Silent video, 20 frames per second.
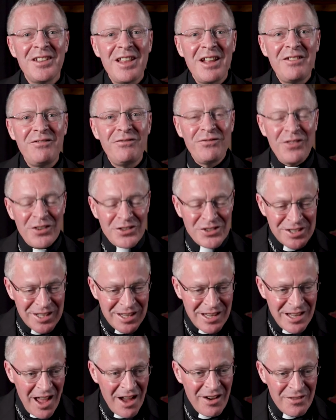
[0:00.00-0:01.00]
That first
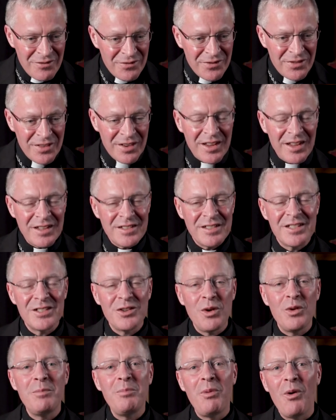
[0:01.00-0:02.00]
love is
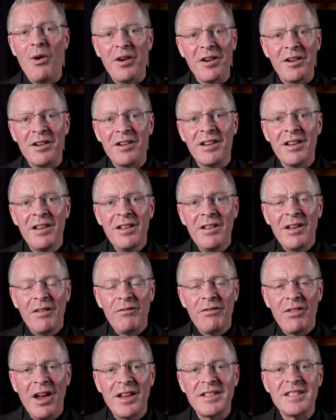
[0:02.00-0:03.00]
so important
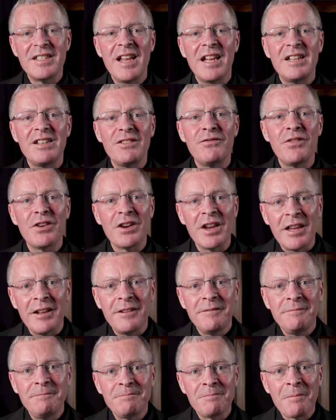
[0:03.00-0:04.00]
for us not to
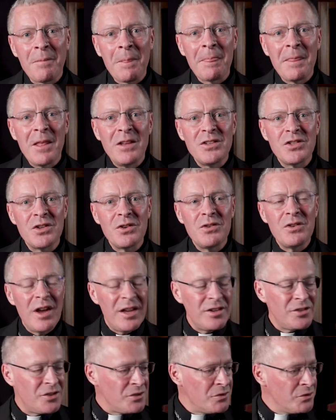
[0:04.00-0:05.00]
forget. So
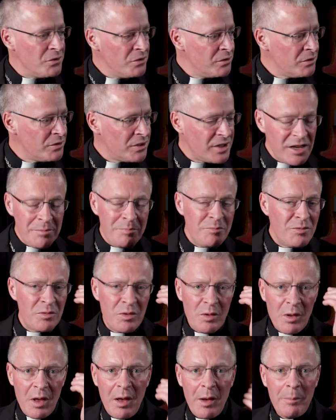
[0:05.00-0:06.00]
as you see
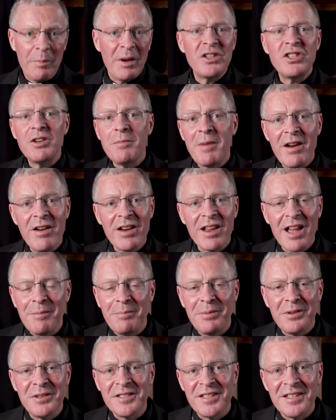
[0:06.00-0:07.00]
a bunch of married
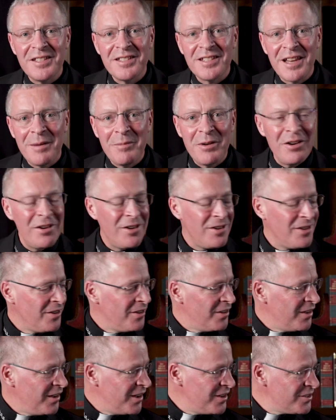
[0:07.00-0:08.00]
couples this summer,
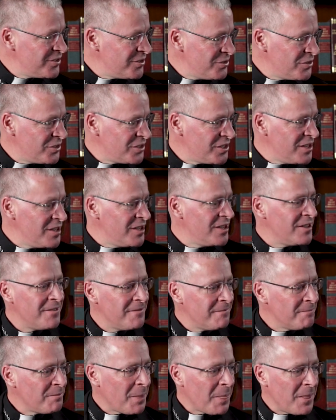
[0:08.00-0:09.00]
as you see
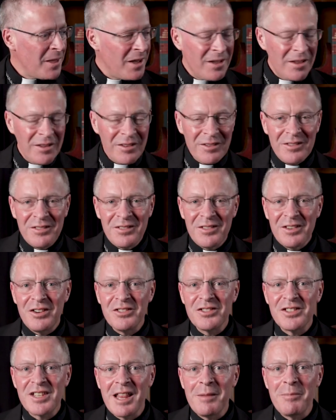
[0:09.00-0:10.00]

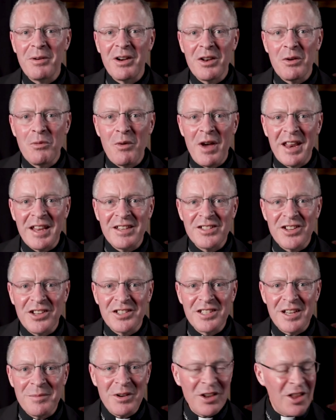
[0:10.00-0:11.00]
you're celebrating weddings
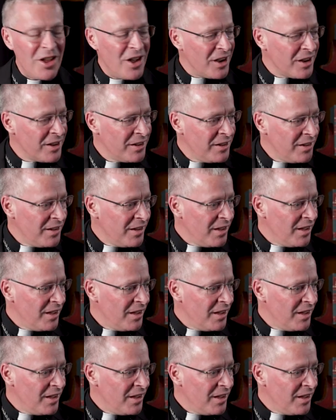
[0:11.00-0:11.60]
all summer long,